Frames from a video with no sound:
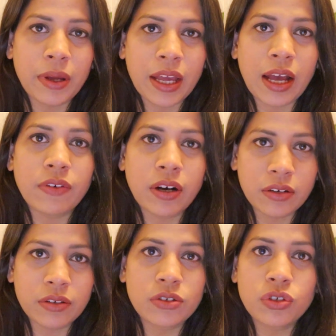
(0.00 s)
may have
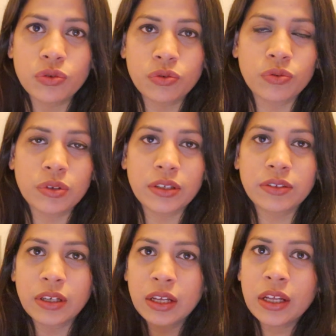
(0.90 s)
occurred due to
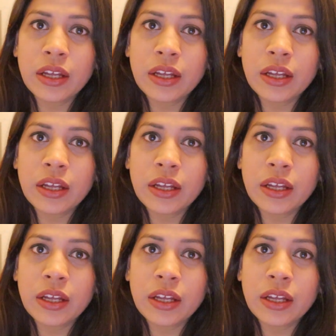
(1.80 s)
this